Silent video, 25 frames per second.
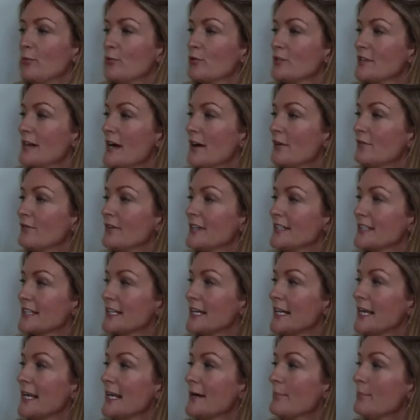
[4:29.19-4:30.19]
brought out
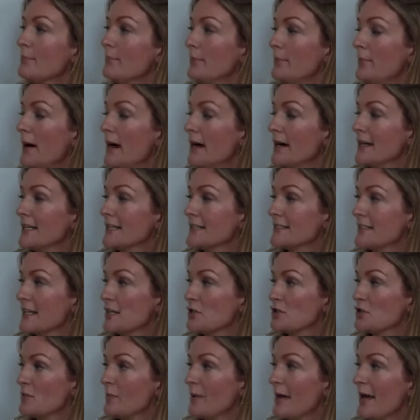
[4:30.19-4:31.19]
recently by
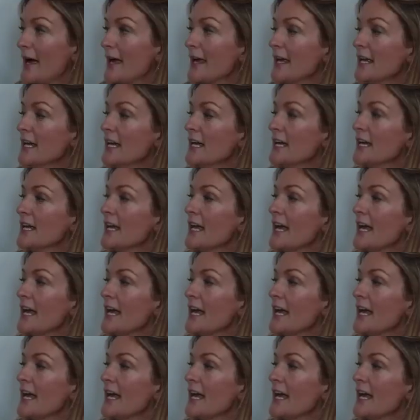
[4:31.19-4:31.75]
Saint Tropez.